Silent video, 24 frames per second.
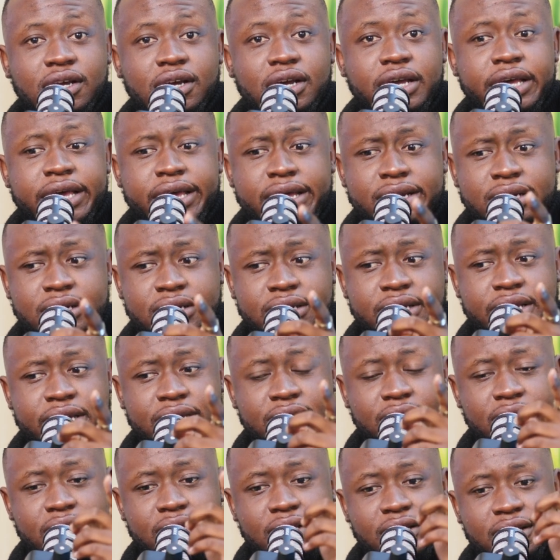
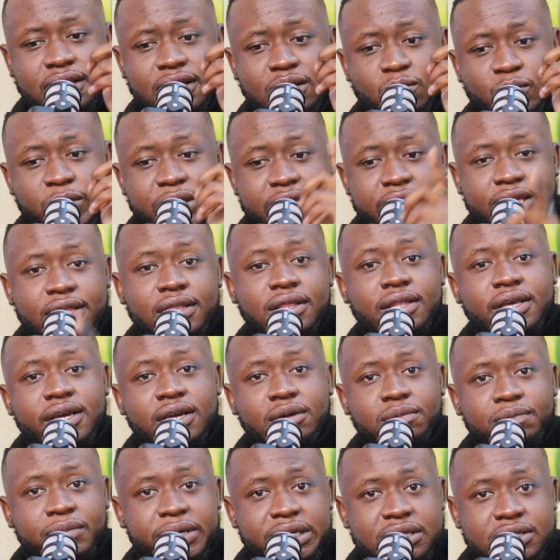And we end
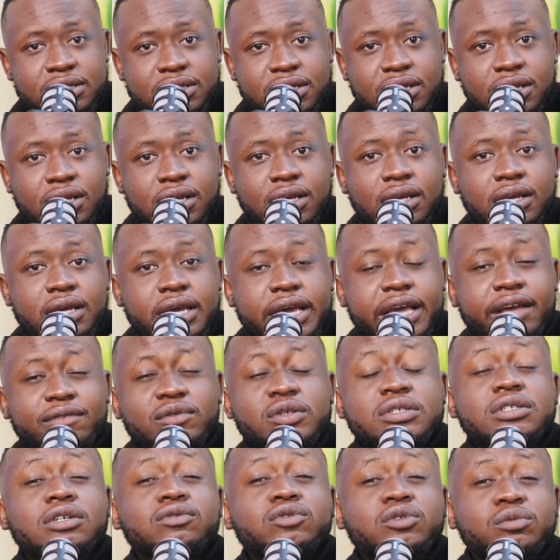that by saying, have
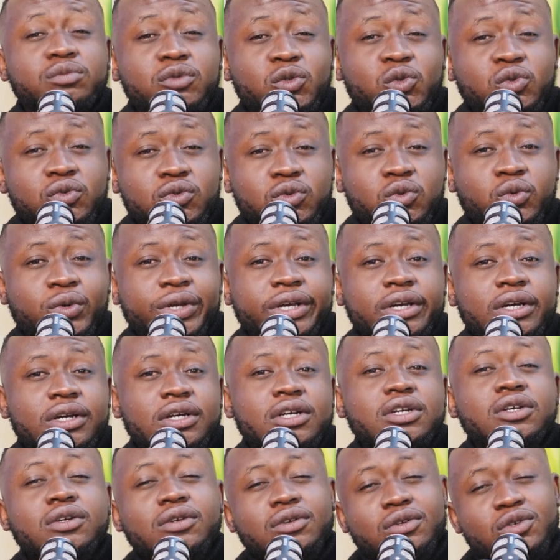yourself a beautiful week.
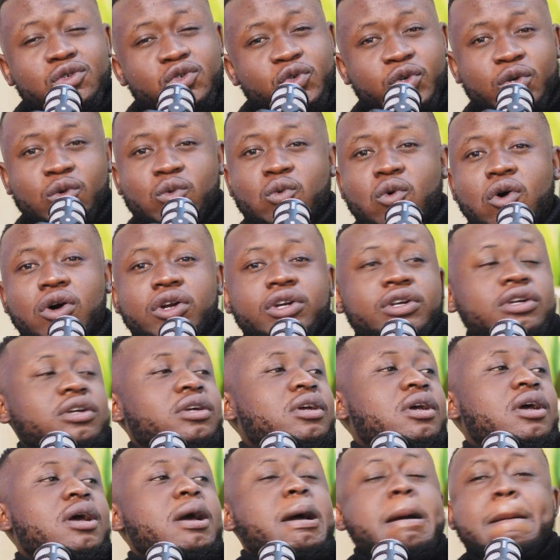Drink water.
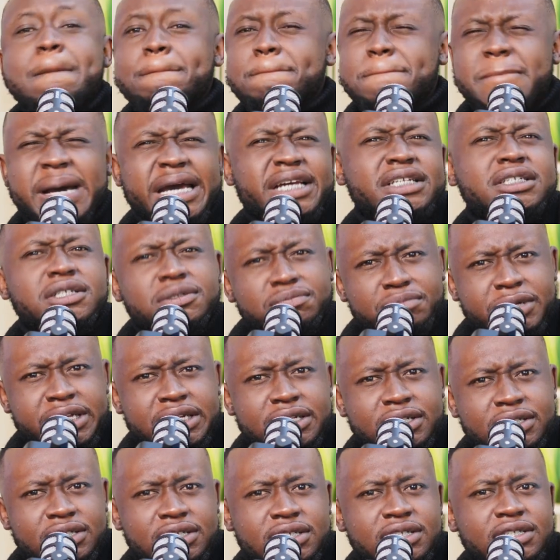Mind your
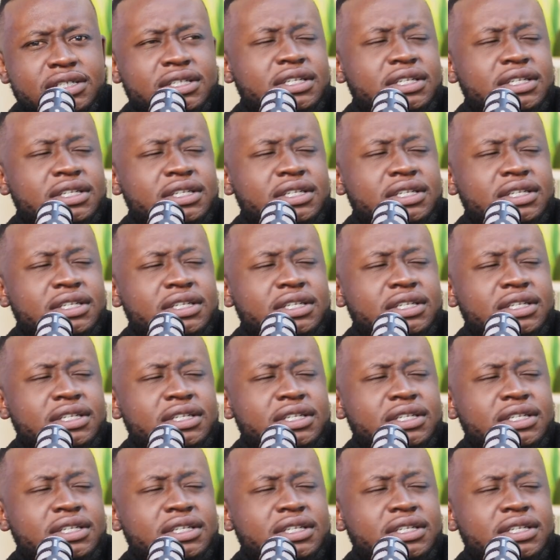business.